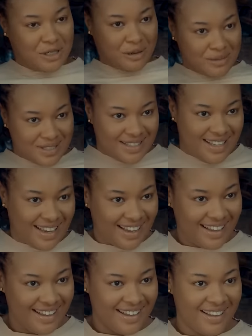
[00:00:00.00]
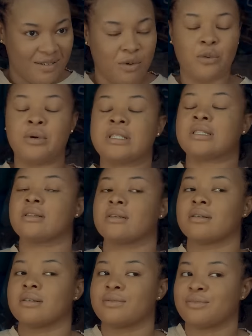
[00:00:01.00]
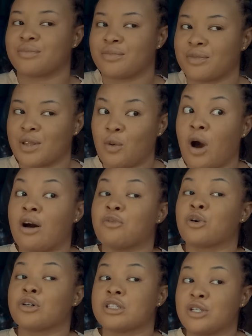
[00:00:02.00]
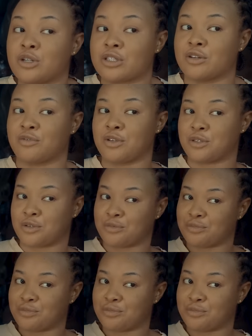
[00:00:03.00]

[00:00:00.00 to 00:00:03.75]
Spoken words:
shop today. But wait, what have you gotten yourself into?